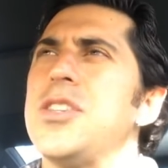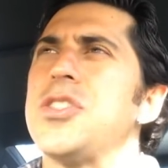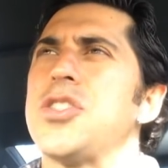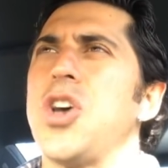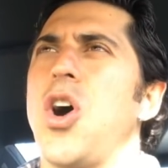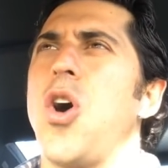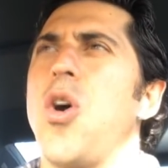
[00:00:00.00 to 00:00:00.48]

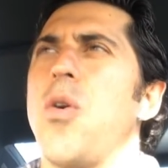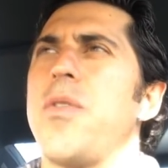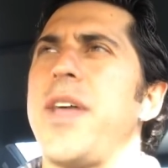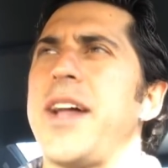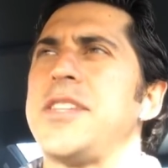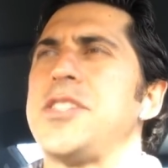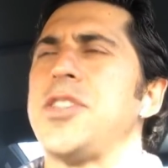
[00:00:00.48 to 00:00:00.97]
So
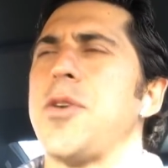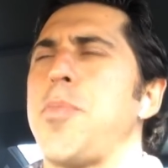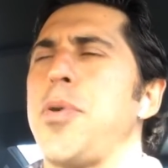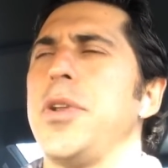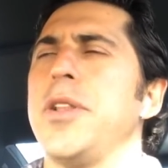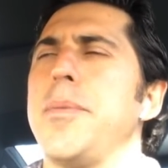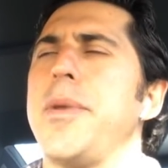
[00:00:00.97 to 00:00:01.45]
that's their
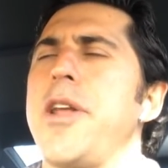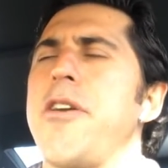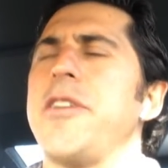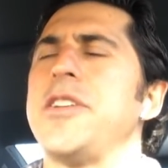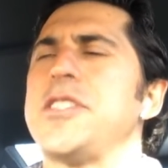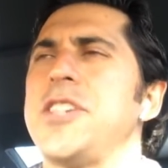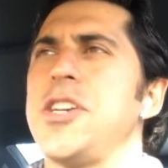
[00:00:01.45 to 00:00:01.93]

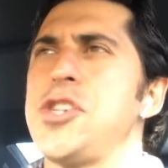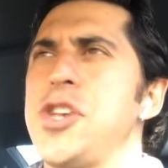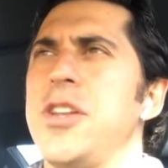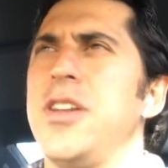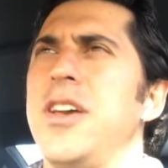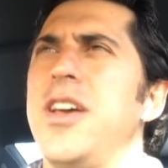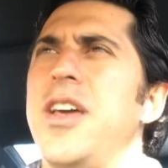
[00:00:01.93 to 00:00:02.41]
preliminary
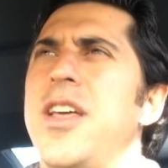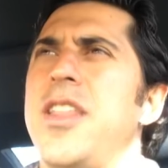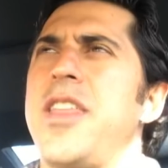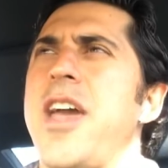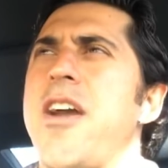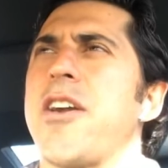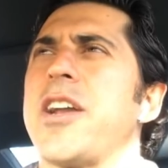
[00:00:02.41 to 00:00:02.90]
decision.
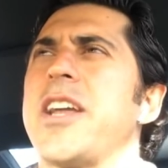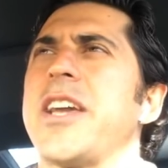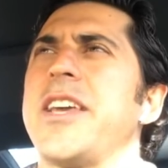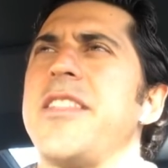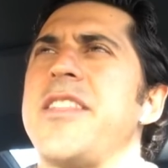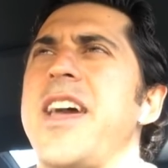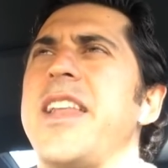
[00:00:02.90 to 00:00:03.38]
They are going
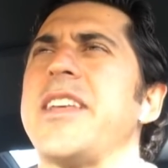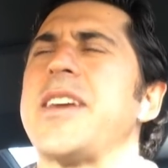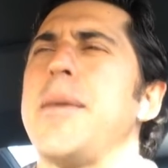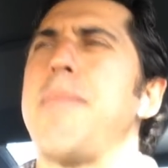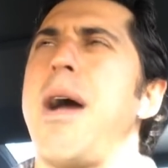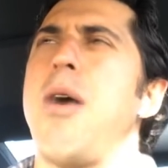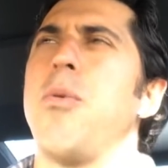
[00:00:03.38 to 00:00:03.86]
to then
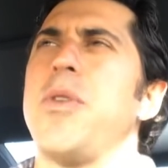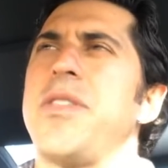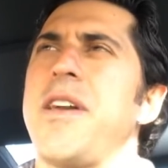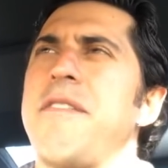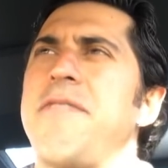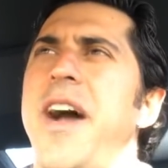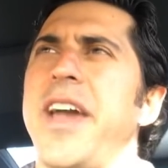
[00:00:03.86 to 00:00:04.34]
come out with
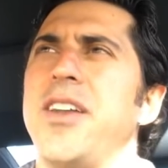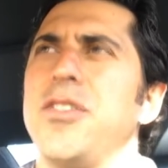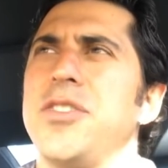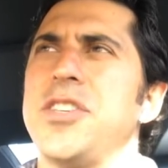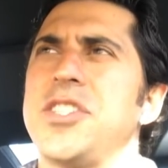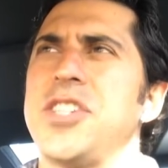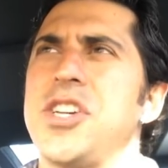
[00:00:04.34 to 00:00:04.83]
a final
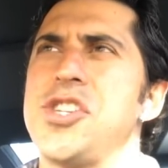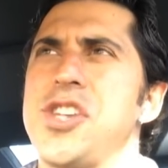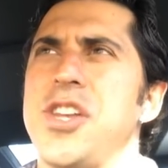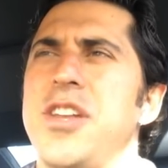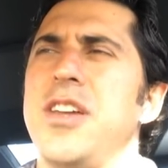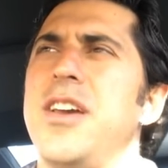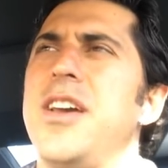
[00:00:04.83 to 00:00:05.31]

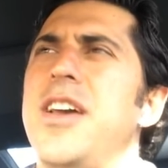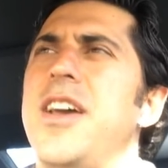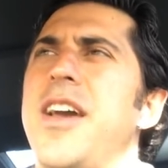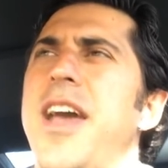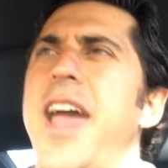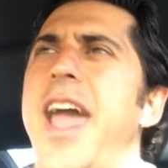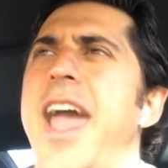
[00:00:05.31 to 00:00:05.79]
decision,
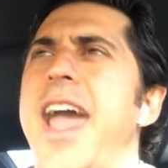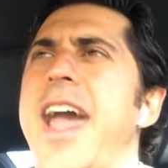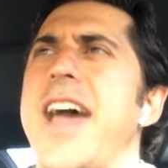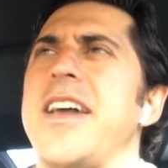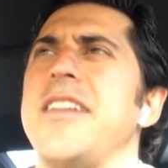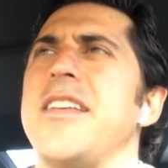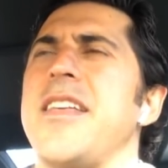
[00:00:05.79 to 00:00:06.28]

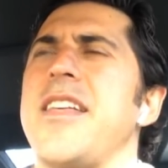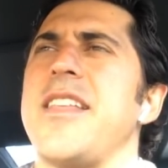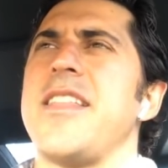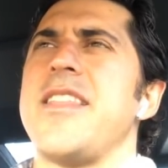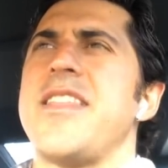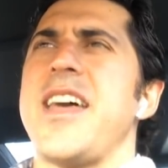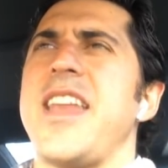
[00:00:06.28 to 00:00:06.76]
and
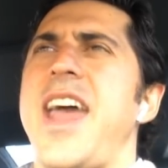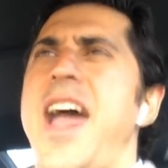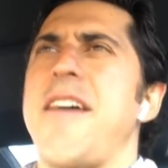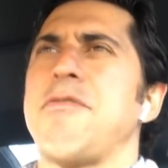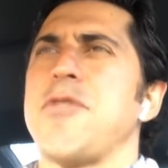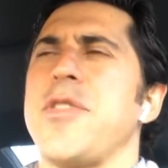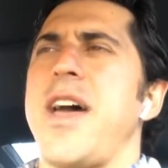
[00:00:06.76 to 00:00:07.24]
then
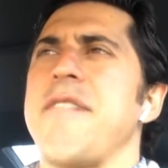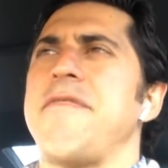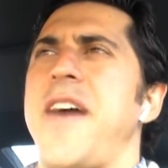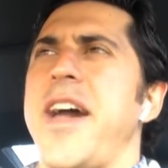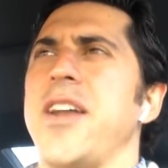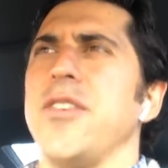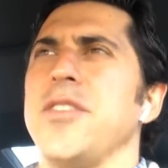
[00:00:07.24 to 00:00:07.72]
after that
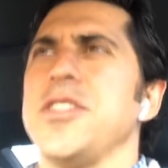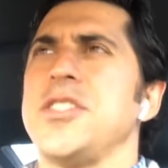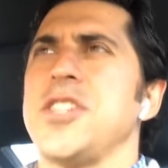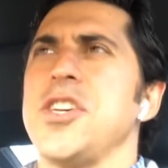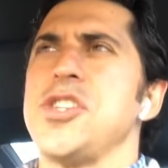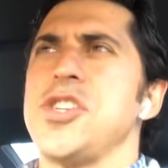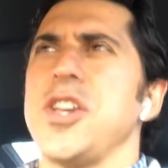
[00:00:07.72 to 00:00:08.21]
final
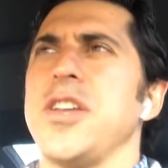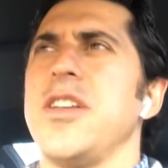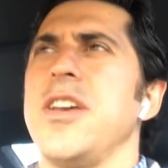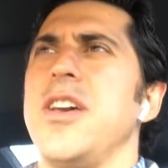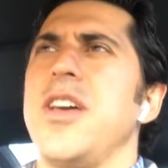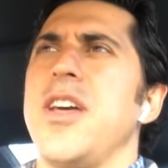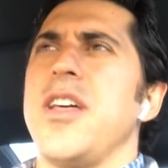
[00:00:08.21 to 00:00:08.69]
decision,
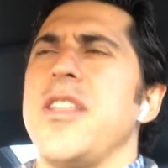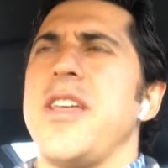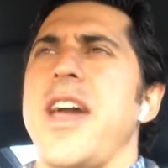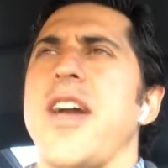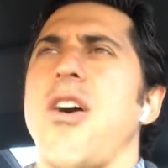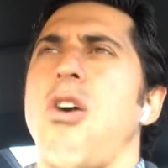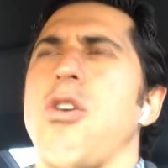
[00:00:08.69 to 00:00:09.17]

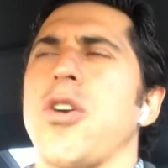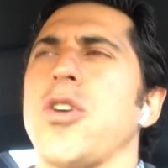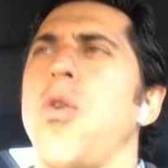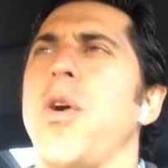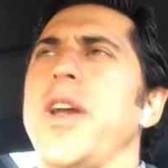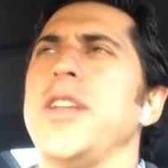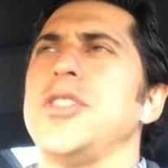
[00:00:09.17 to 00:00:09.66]
they are
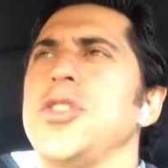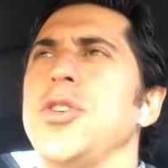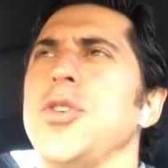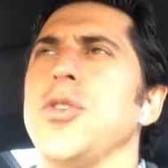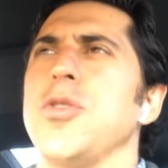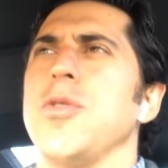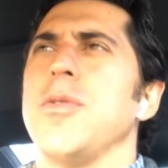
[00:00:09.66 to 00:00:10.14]
going
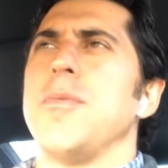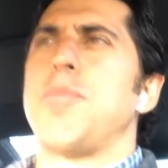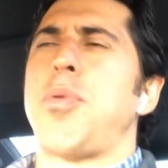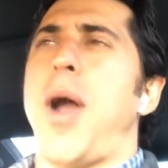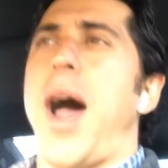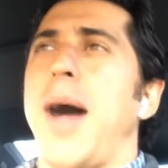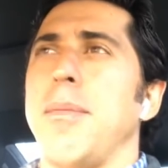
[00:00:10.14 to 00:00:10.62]
to
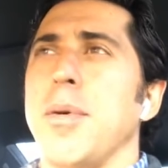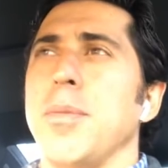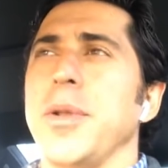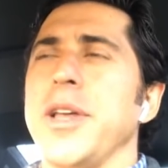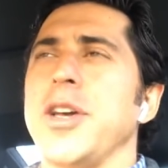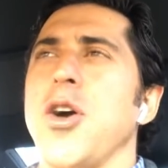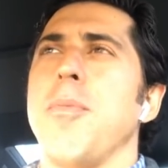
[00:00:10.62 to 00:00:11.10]

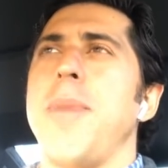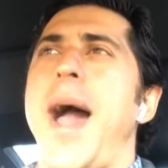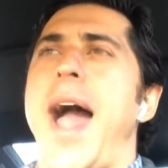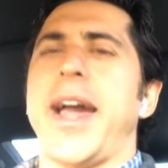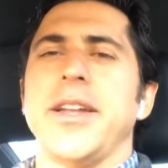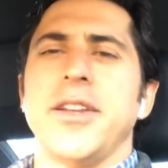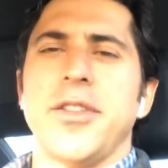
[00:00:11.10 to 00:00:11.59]
probably go
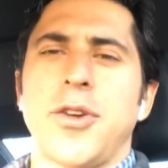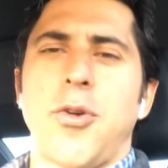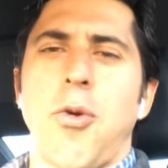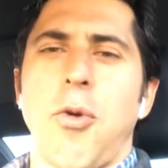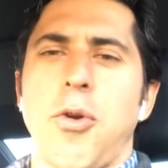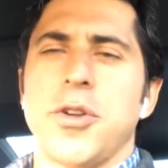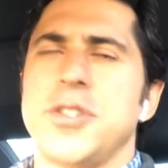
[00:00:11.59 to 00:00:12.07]
back into the
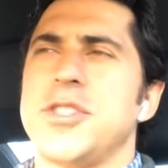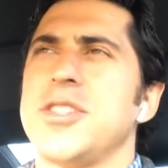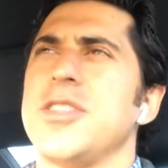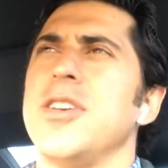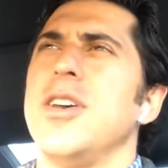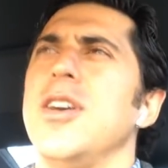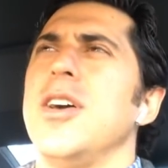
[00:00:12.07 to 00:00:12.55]

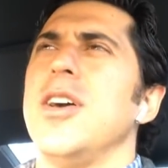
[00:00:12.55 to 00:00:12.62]
courts